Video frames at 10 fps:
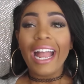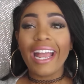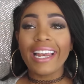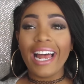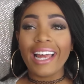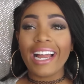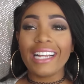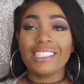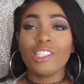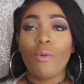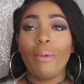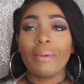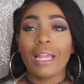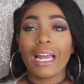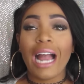and like, I just
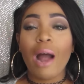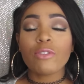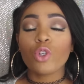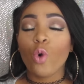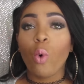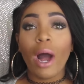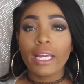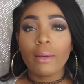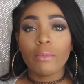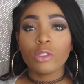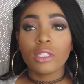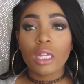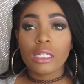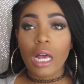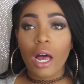remember, like, I was quiet most of
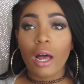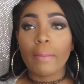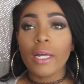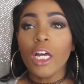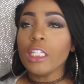the time.